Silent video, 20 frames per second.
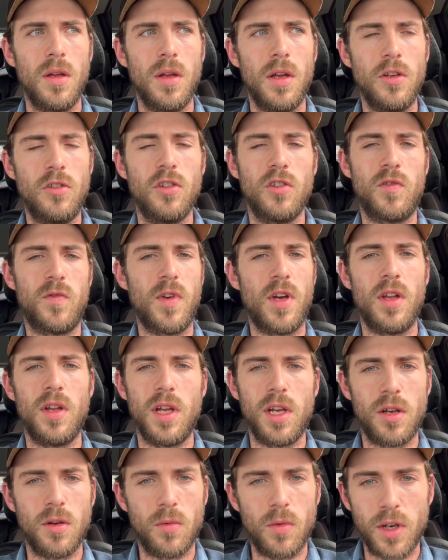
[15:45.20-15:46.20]
just felt
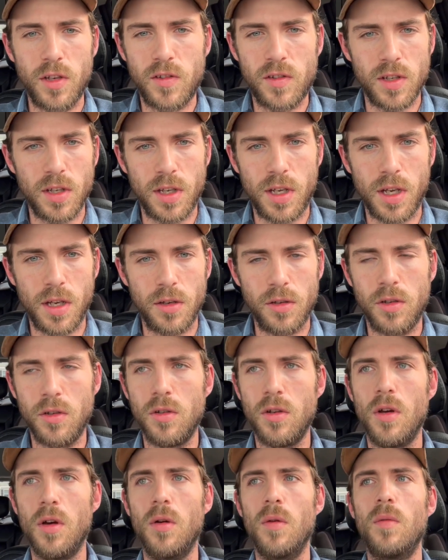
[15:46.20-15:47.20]
like a risk again, you
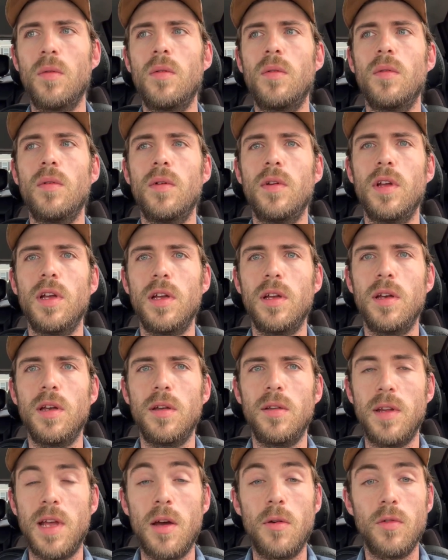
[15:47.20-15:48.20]
know.
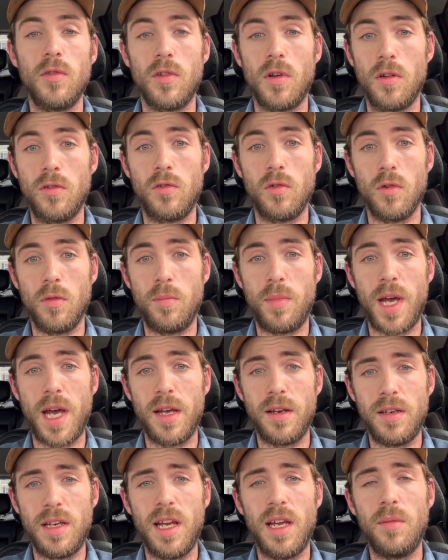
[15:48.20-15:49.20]
And that was also a
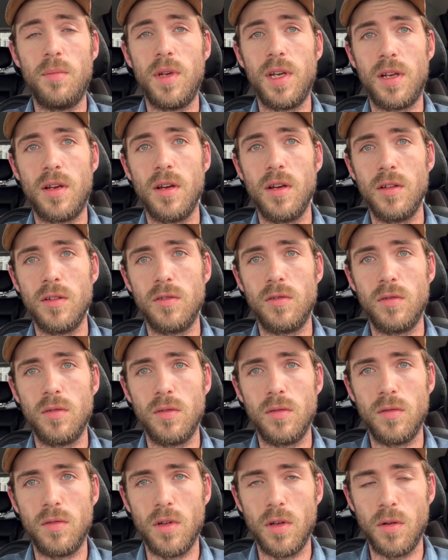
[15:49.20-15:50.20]
bad day, because
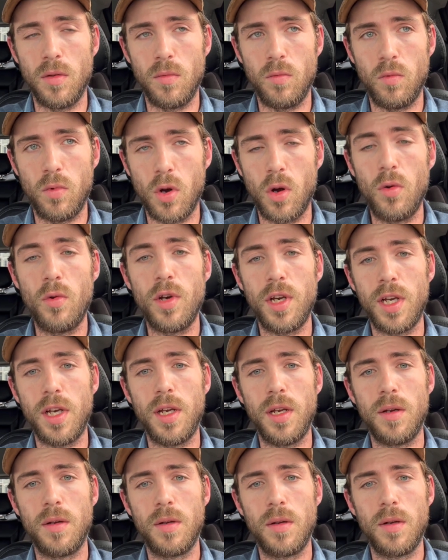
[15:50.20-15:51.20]
the
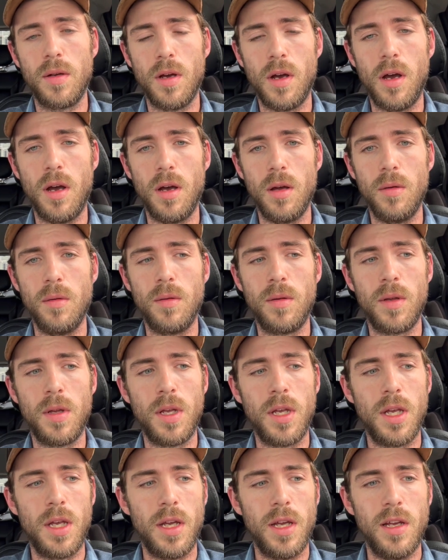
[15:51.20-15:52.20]
roadie
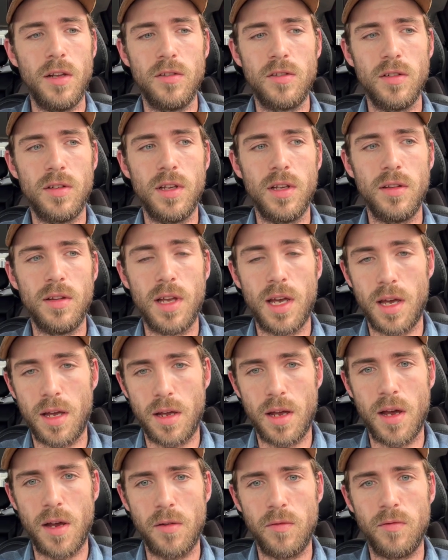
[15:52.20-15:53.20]
incident that
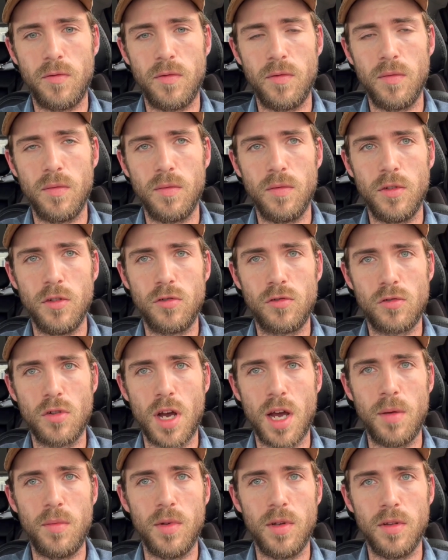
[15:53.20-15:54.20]
I've
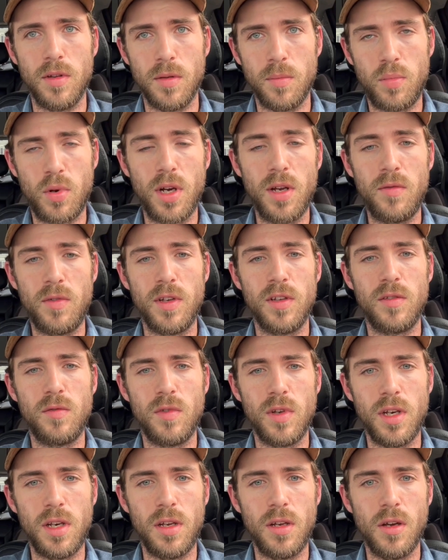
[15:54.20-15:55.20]
described in the previous
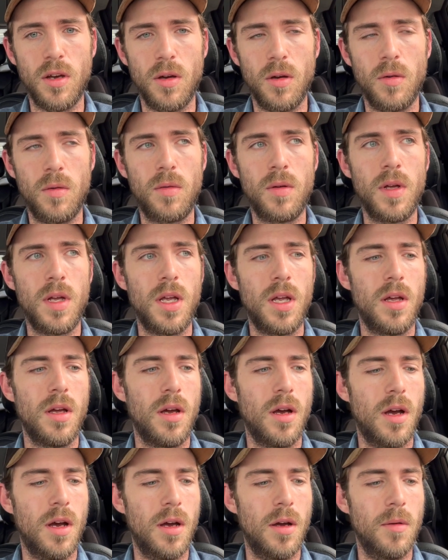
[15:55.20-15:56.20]
video,
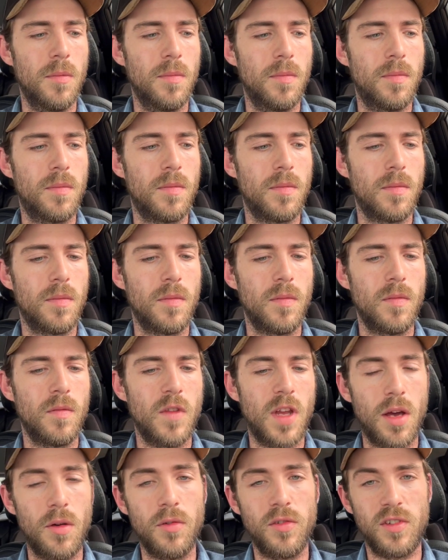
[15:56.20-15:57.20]

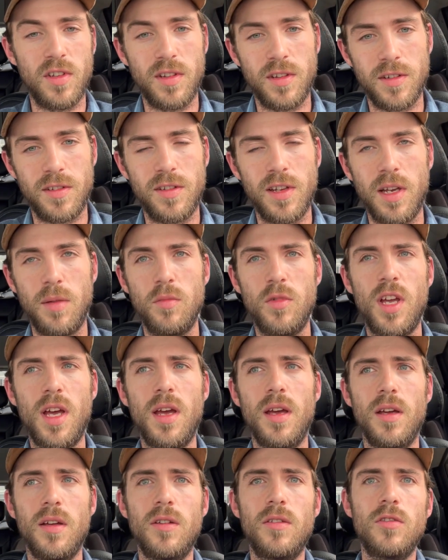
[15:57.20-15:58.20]
that was in the same
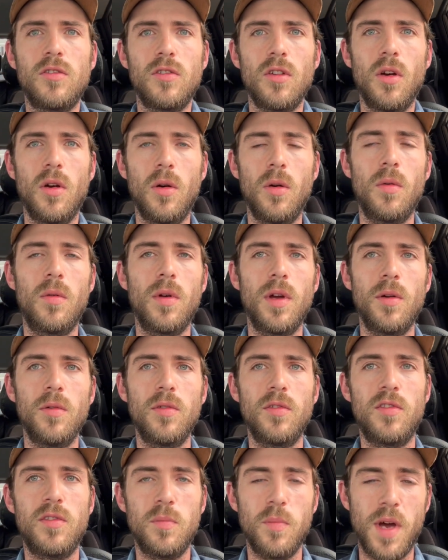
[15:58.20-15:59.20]
day. So it
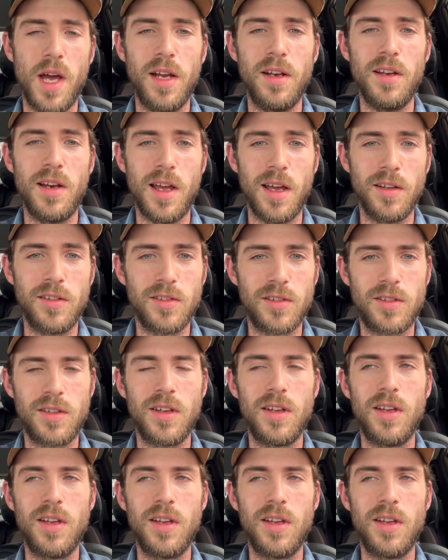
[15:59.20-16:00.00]
was my next